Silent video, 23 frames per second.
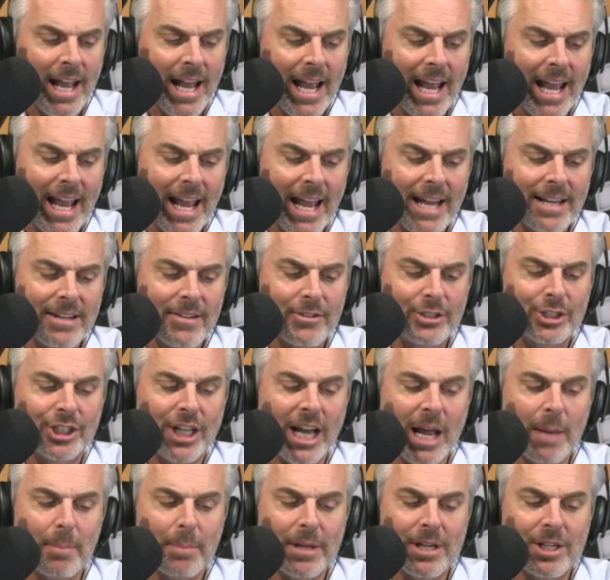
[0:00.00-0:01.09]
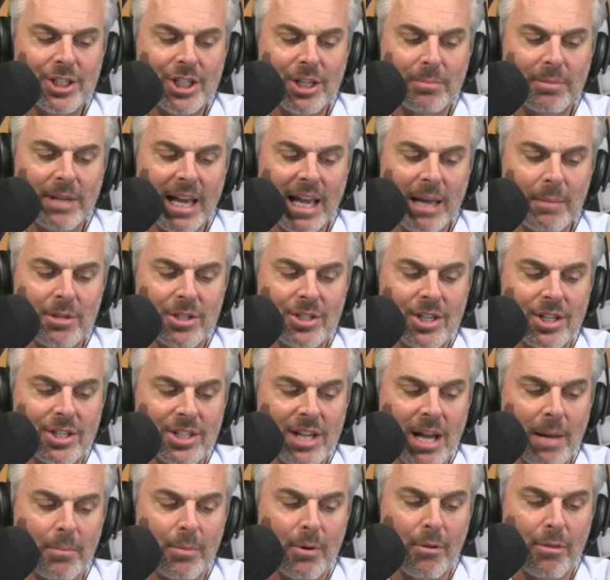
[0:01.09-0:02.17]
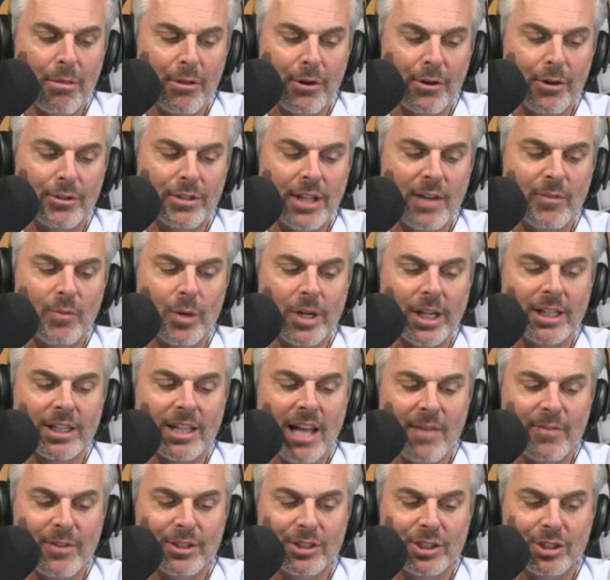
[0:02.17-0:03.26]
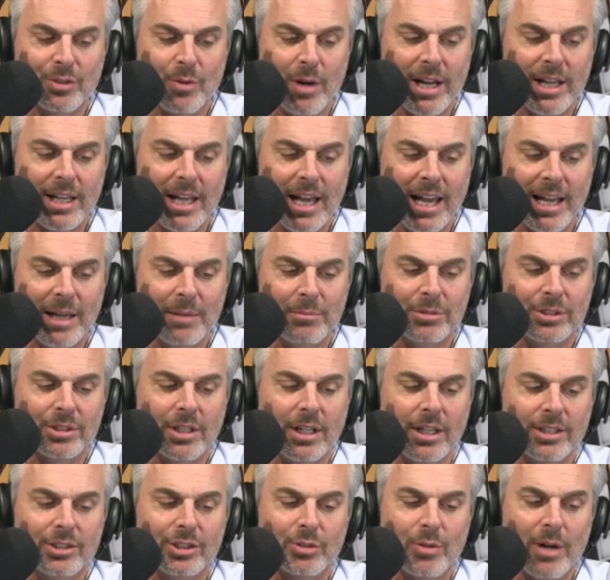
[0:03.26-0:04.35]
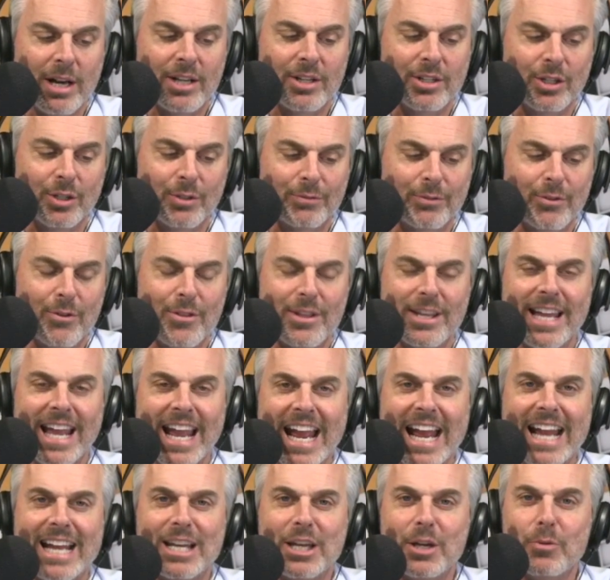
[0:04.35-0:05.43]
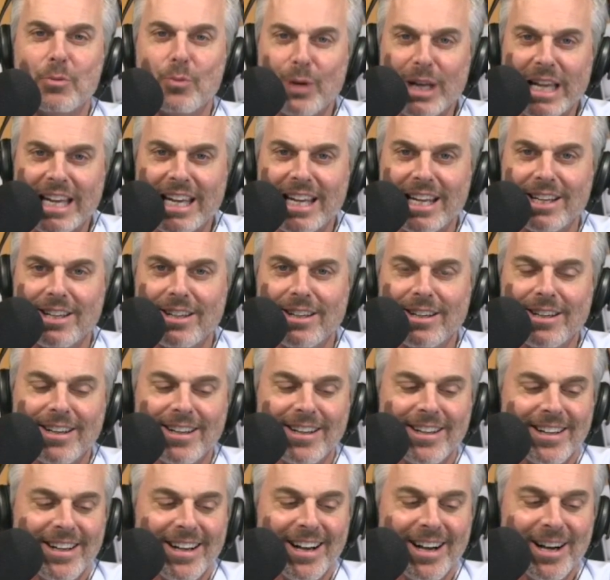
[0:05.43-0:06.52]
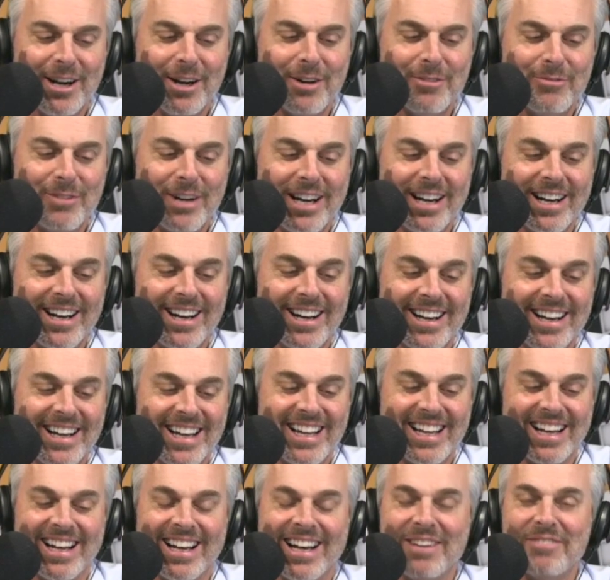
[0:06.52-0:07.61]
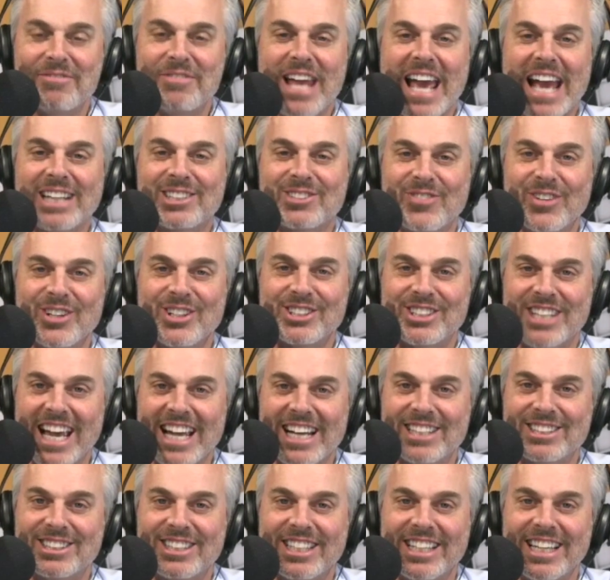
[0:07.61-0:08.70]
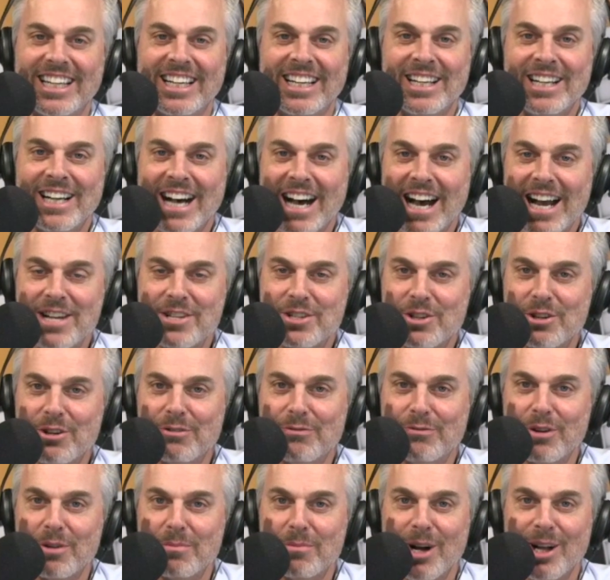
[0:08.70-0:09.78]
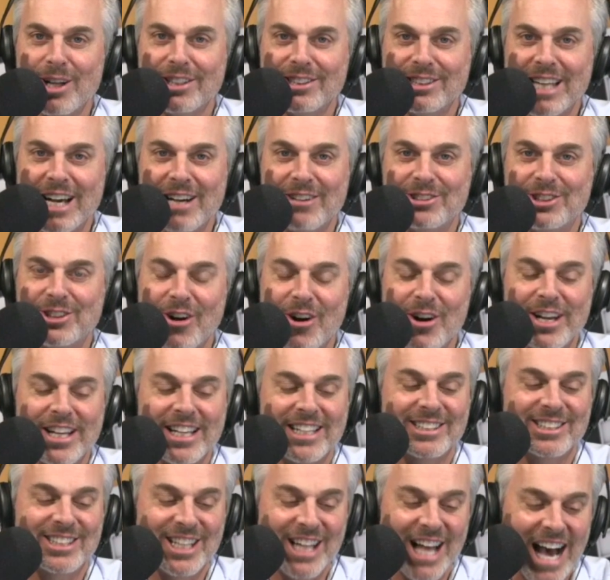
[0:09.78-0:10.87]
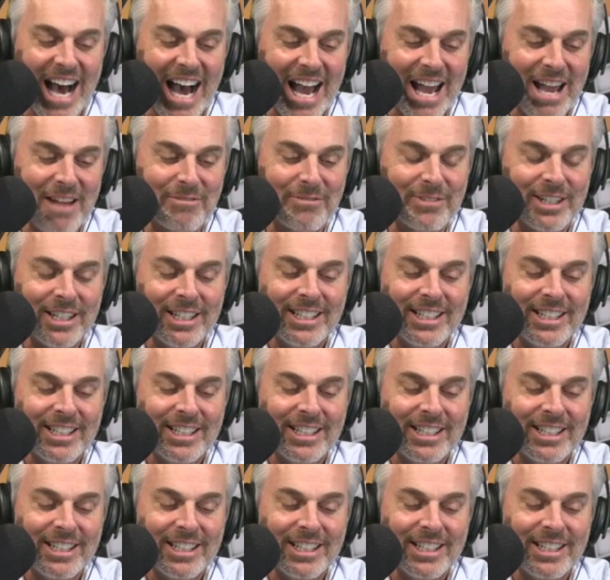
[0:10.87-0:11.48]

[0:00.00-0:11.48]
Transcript: And the championship game is December 3rd. They've won 11 straight games. Trent Dilfer, the Andy Reid of Nashville, Tennessee high school football, is now joining us live.